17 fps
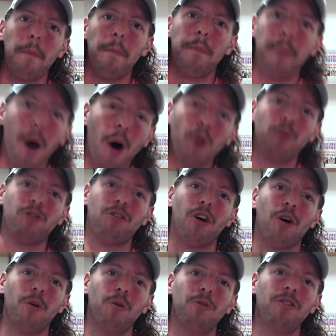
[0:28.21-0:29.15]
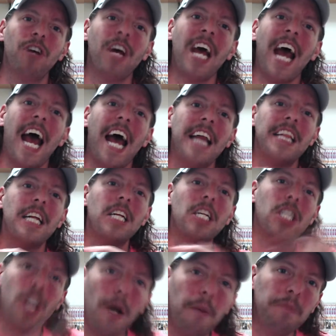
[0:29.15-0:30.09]
bozos and the
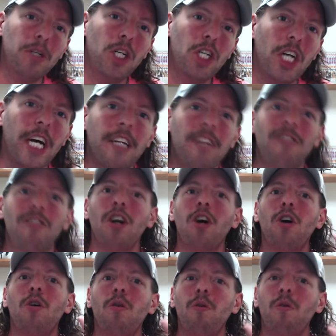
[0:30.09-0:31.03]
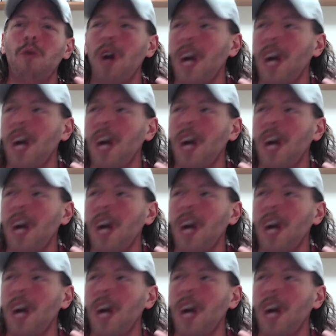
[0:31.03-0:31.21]
dumb shits who